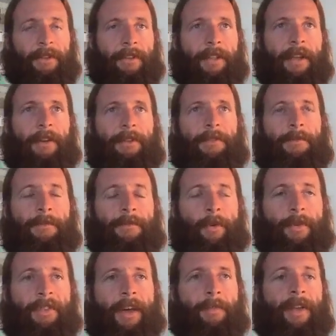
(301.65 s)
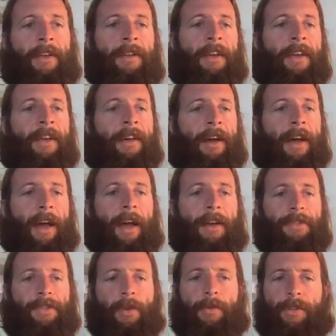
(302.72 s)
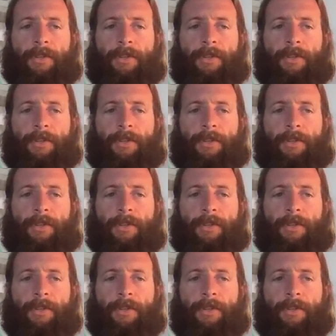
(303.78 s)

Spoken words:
that forthcoming. So the